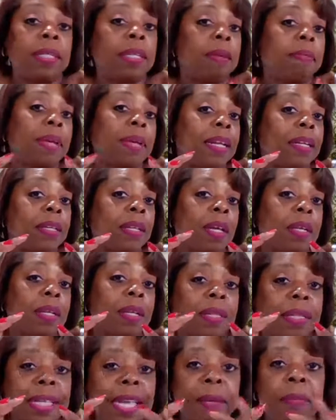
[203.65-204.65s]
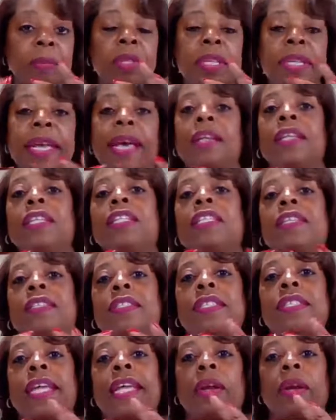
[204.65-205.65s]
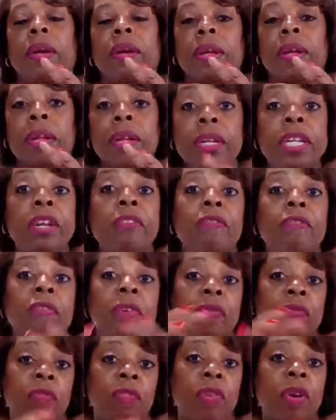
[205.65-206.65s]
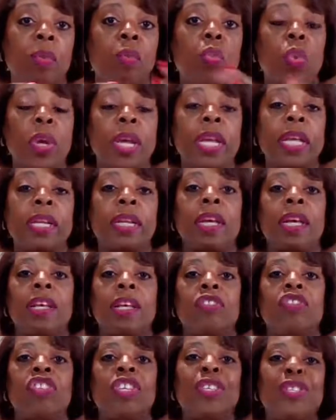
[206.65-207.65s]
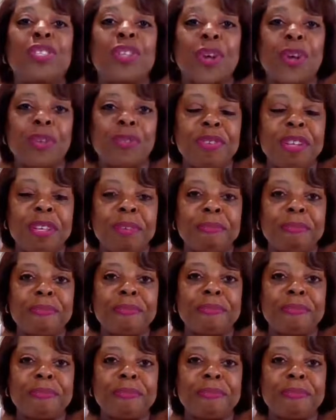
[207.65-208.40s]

And I'm not going to label the counties because they are different from when she served.